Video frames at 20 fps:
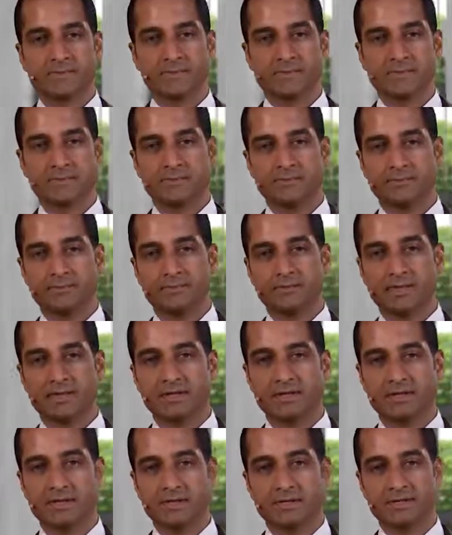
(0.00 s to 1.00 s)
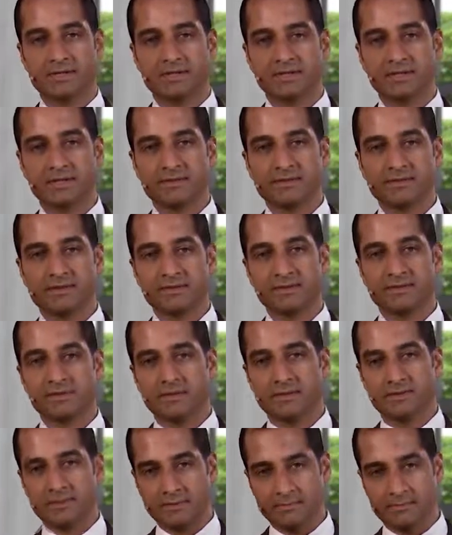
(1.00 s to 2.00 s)
at some point in time within the cell
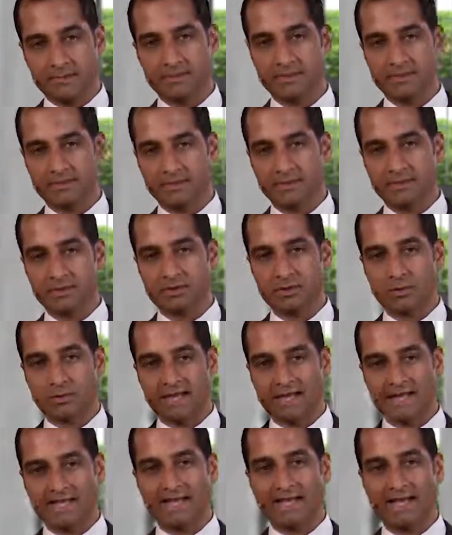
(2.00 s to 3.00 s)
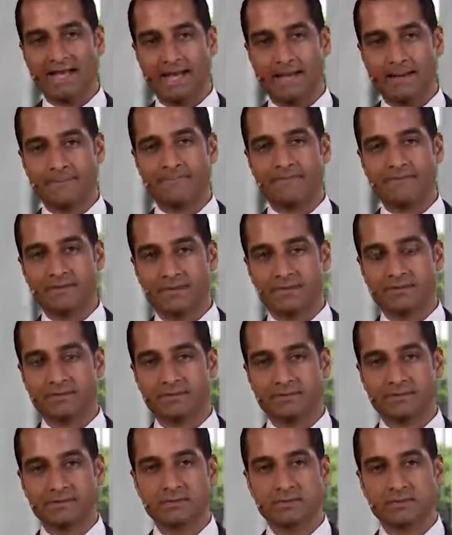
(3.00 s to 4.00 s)
cycle, meaning to say that you're in the M
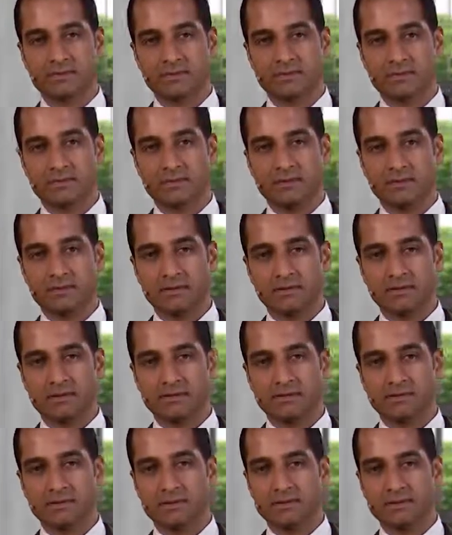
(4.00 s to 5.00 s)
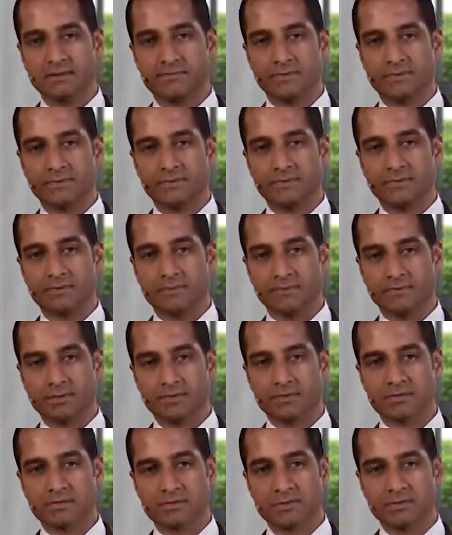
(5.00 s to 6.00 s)
phase, very difficult to
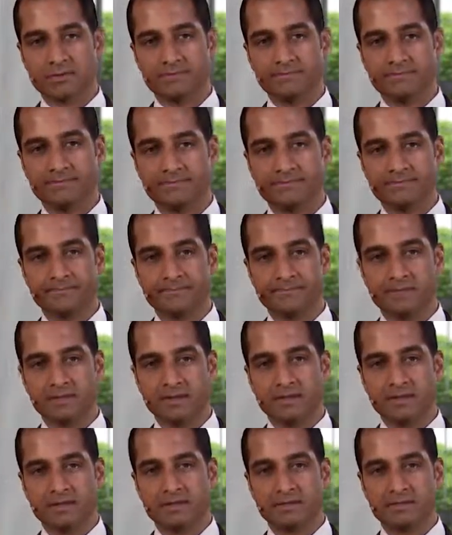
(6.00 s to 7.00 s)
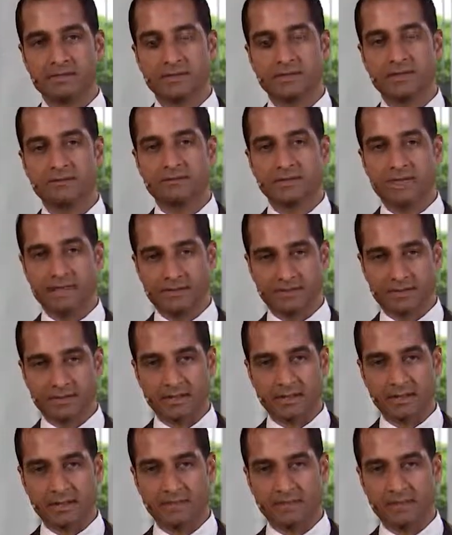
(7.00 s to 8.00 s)
reverse that.
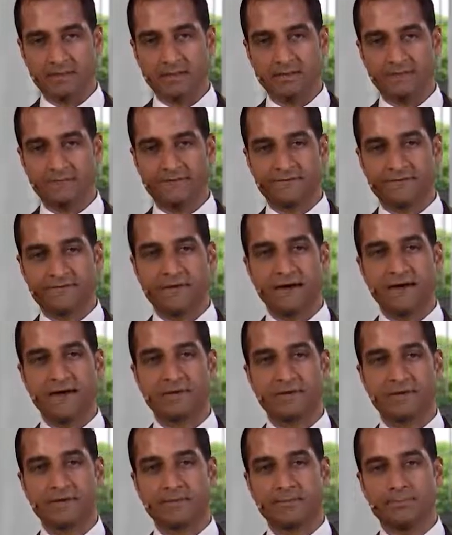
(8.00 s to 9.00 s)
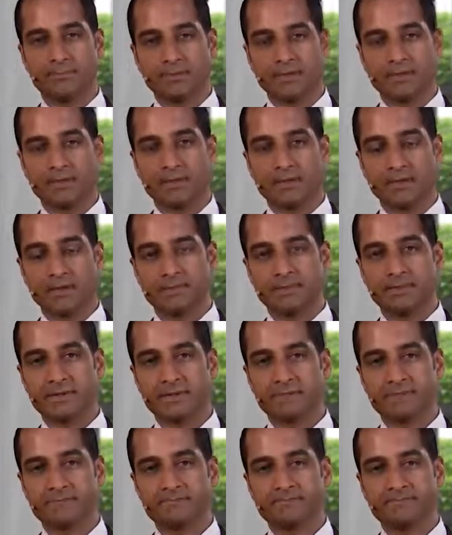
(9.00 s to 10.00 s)
Dysplasia, very important
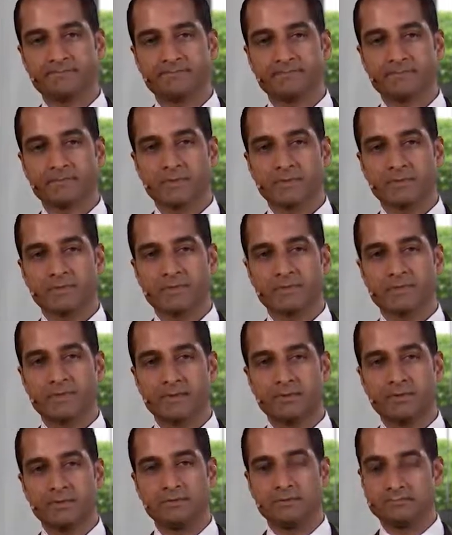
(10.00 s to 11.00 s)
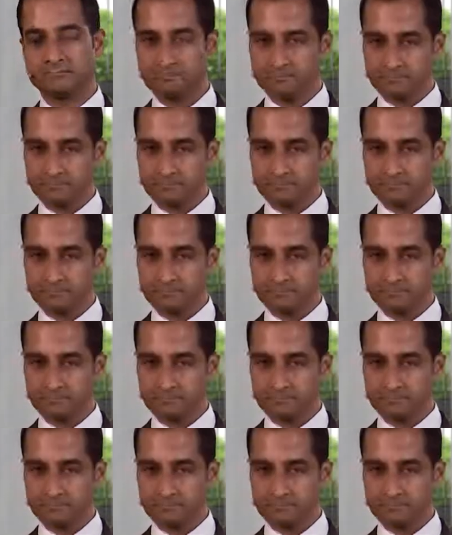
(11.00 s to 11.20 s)
topic. For example,